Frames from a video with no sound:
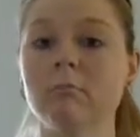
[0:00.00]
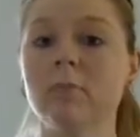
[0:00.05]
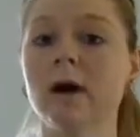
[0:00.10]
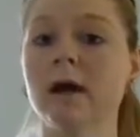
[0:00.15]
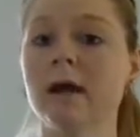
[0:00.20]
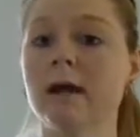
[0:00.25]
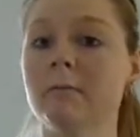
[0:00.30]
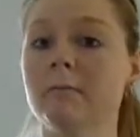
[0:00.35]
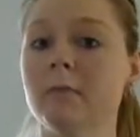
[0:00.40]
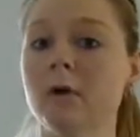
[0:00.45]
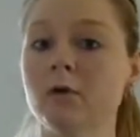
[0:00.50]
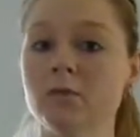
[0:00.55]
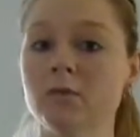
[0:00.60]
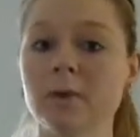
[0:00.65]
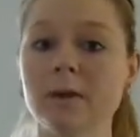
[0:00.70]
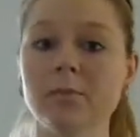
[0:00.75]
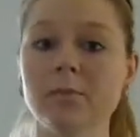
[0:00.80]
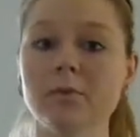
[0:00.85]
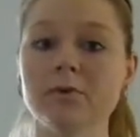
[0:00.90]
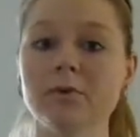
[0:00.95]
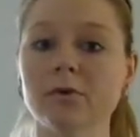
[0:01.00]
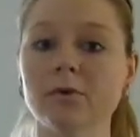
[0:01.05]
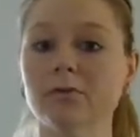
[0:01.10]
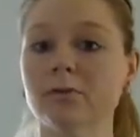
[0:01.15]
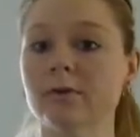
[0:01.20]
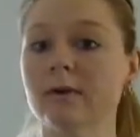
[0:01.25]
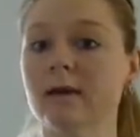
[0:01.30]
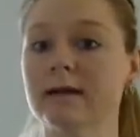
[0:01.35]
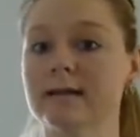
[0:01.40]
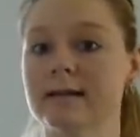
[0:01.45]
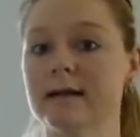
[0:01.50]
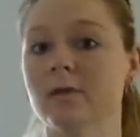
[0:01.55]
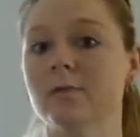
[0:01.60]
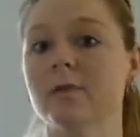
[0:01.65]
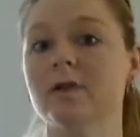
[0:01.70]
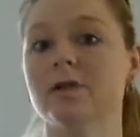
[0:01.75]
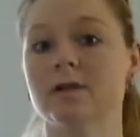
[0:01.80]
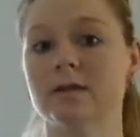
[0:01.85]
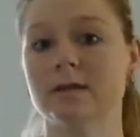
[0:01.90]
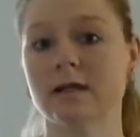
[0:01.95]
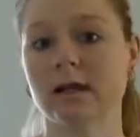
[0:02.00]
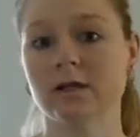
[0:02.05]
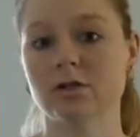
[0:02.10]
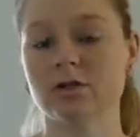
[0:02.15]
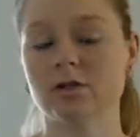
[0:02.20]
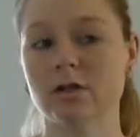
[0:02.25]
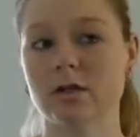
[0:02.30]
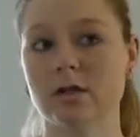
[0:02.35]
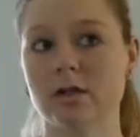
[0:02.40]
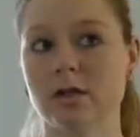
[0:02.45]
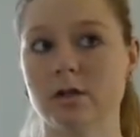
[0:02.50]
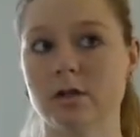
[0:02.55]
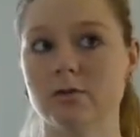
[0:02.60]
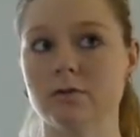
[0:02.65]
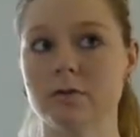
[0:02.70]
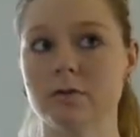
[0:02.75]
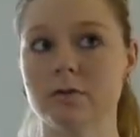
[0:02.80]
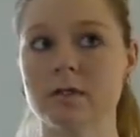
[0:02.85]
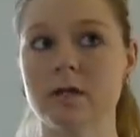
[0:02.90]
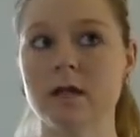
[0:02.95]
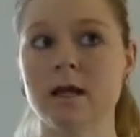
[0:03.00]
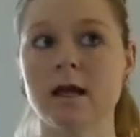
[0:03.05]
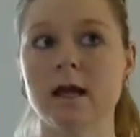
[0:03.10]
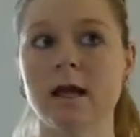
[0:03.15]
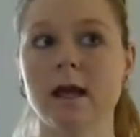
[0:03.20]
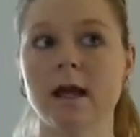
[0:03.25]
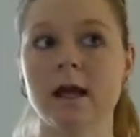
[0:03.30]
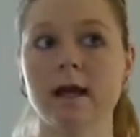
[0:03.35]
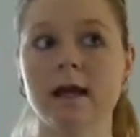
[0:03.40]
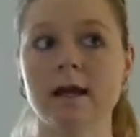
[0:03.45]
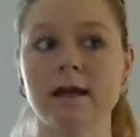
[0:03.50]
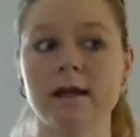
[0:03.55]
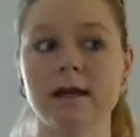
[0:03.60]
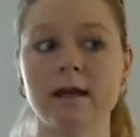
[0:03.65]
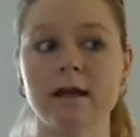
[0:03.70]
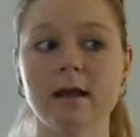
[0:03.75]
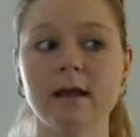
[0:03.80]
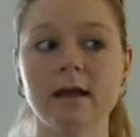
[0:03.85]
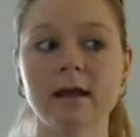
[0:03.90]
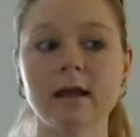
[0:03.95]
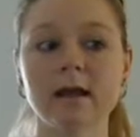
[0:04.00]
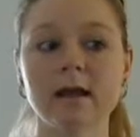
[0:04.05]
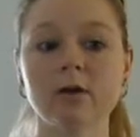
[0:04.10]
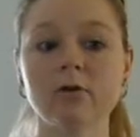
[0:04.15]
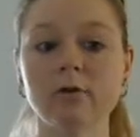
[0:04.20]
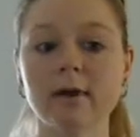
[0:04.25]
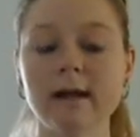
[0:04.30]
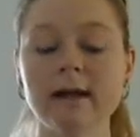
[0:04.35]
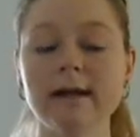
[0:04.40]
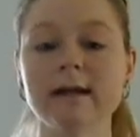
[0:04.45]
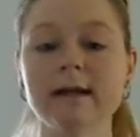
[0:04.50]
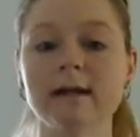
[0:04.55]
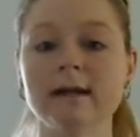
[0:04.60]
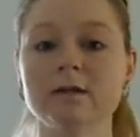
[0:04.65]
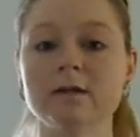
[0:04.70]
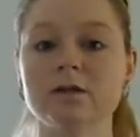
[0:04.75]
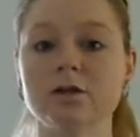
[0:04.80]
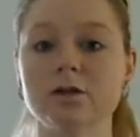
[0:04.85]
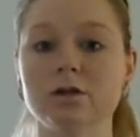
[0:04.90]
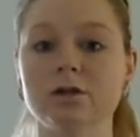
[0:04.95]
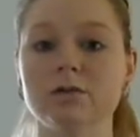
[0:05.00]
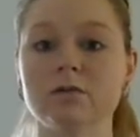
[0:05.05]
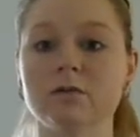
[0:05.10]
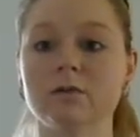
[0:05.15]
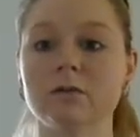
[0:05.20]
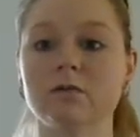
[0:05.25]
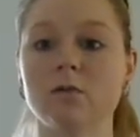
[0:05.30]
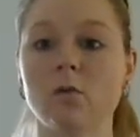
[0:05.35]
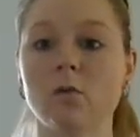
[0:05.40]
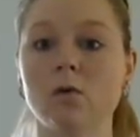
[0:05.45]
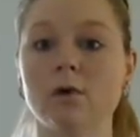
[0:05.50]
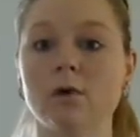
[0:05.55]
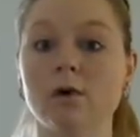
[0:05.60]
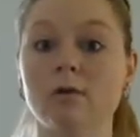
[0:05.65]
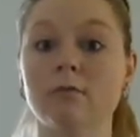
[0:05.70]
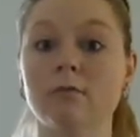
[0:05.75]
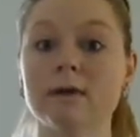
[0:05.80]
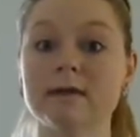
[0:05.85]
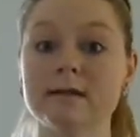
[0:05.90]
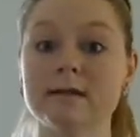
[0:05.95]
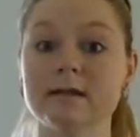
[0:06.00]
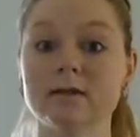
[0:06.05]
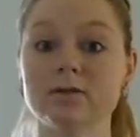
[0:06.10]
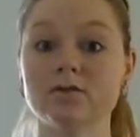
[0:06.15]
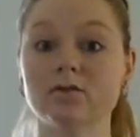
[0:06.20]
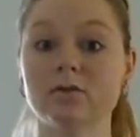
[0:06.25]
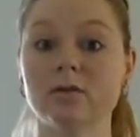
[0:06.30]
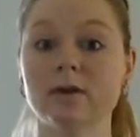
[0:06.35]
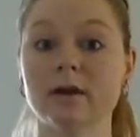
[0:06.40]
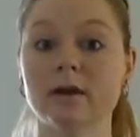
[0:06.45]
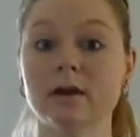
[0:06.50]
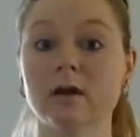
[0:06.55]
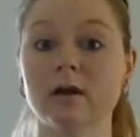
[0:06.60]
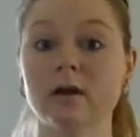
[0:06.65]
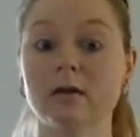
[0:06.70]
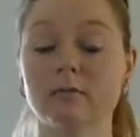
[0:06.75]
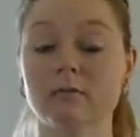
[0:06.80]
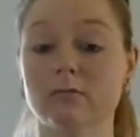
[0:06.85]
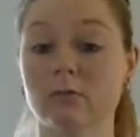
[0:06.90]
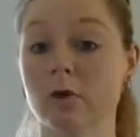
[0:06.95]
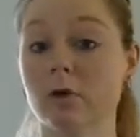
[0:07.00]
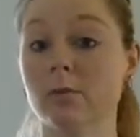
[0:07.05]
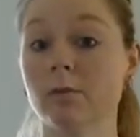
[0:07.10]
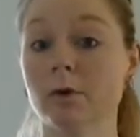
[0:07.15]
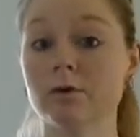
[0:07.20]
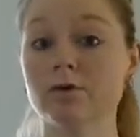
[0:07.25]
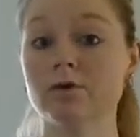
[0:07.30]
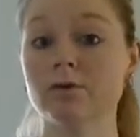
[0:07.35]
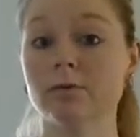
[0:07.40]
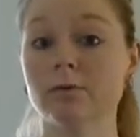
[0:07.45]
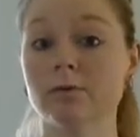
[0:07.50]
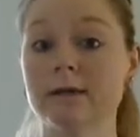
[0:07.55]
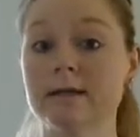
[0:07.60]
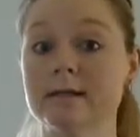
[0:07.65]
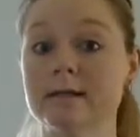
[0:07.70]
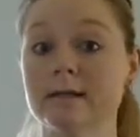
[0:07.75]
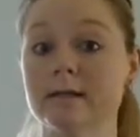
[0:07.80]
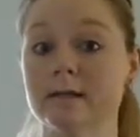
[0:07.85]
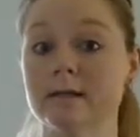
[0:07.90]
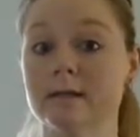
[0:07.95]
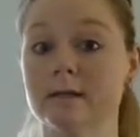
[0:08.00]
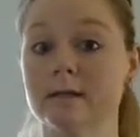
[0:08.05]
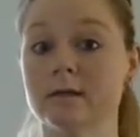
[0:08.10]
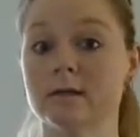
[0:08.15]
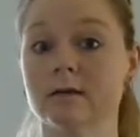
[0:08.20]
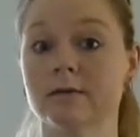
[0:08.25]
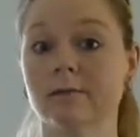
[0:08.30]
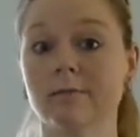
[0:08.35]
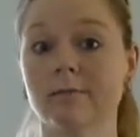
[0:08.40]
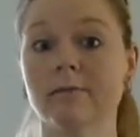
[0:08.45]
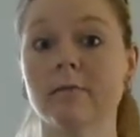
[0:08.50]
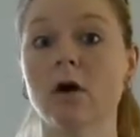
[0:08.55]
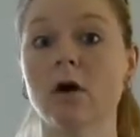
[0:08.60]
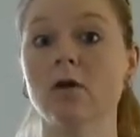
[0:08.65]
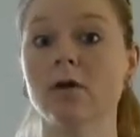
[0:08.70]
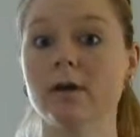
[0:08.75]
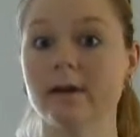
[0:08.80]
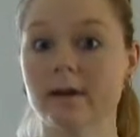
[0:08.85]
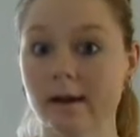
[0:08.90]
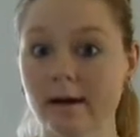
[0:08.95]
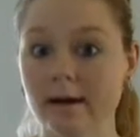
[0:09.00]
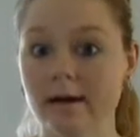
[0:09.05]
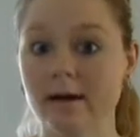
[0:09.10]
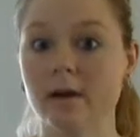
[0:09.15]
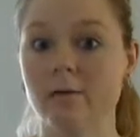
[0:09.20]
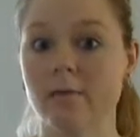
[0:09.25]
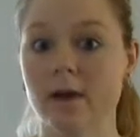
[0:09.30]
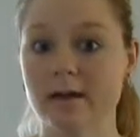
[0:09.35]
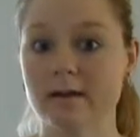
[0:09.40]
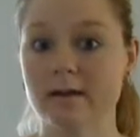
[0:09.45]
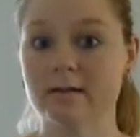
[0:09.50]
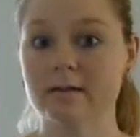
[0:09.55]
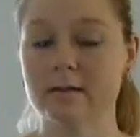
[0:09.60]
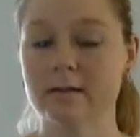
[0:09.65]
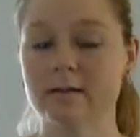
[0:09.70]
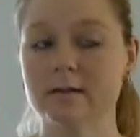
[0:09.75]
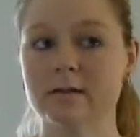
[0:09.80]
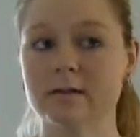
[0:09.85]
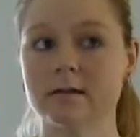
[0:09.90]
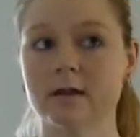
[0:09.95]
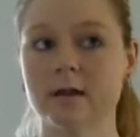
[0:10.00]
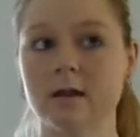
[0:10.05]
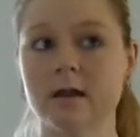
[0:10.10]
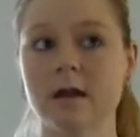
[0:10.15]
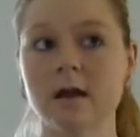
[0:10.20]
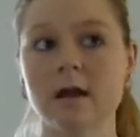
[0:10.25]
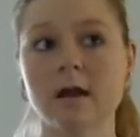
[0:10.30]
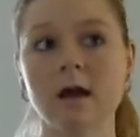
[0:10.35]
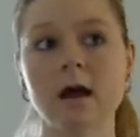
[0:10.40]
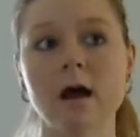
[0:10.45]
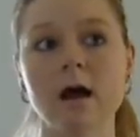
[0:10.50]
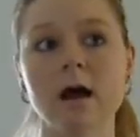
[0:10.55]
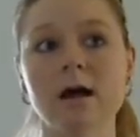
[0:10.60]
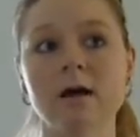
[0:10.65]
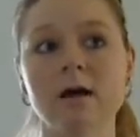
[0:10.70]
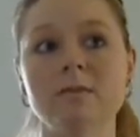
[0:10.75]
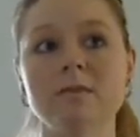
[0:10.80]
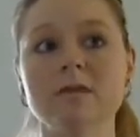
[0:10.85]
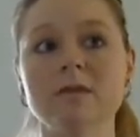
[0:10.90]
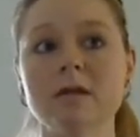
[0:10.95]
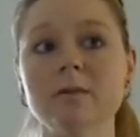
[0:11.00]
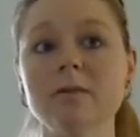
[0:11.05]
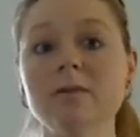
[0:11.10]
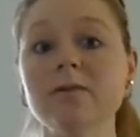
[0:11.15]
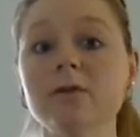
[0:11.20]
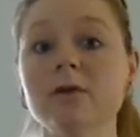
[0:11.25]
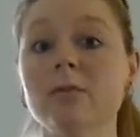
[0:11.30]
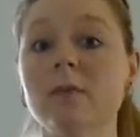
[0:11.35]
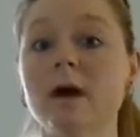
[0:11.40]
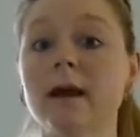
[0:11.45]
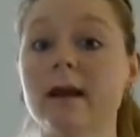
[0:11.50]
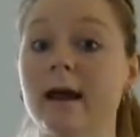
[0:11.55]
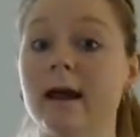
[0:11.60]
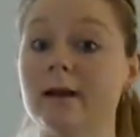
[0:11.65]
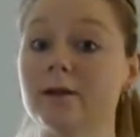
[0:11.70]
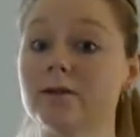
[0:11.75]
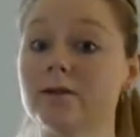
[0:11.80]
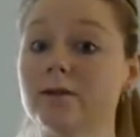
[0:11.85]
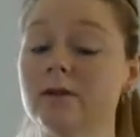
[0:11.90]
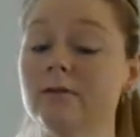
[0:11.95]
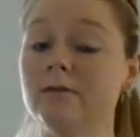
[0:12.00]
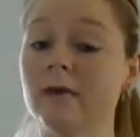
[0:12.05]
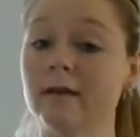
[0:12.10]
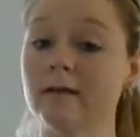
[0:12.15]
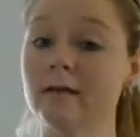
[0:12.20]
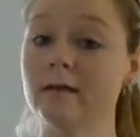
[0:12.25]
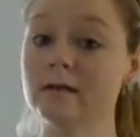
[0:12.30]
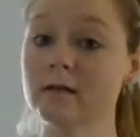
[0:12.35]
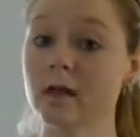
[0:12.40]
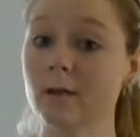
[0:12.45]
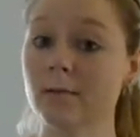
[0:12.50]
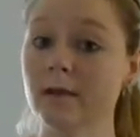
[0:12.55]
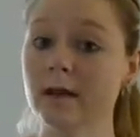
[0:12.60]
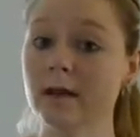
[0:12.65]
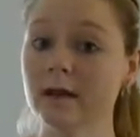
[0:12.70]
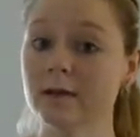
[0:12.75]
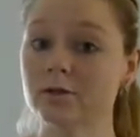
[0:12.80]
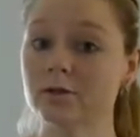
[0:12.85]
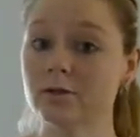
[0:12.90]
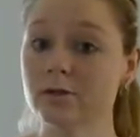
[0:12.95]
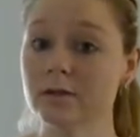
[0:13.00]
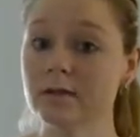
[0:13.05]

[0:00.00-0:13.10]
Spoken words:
but most people don't realize how much it's actually used. And granite is used for residential and commercial reasons on a day-to-day basis. Some of you might actually find this topic